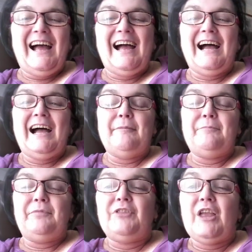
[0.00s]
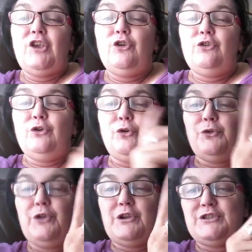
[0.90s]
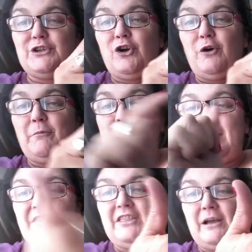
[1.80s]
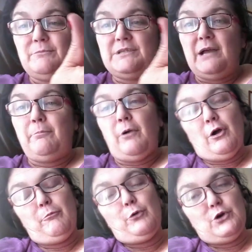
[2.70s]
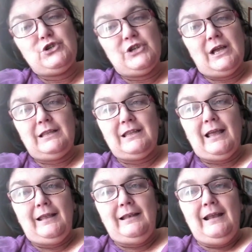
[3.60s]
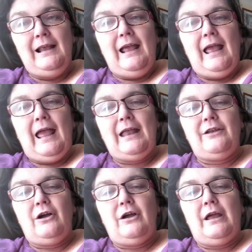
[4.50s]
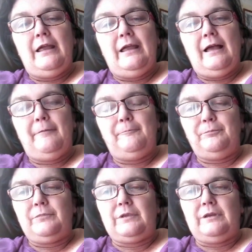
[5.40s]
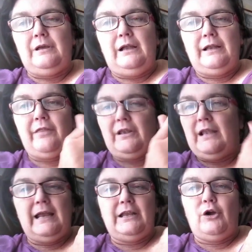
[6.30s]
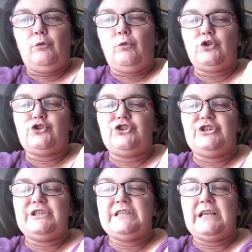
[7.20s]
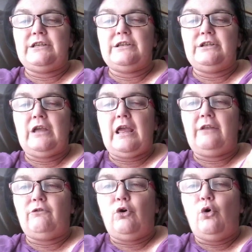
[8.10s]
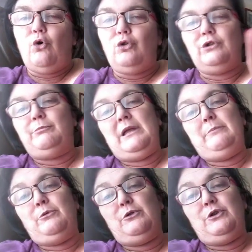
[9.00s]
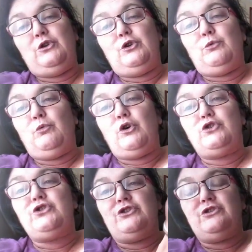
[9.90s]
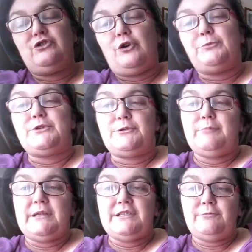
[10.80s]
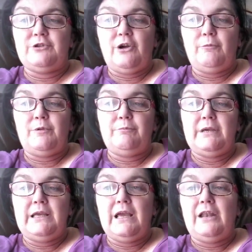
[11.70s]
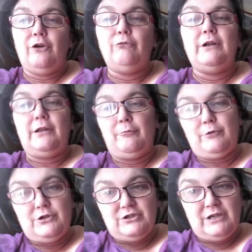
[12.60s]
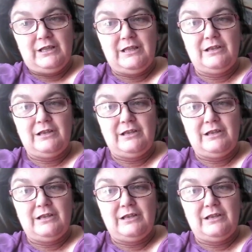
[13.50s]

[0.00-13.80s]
Um, thank you to all those that comment and thumbs up. I appreciate that. And I, um, another lady I watched, she said, out of all the people that you could watch, you stopped to spend some time with me. And I really appreciate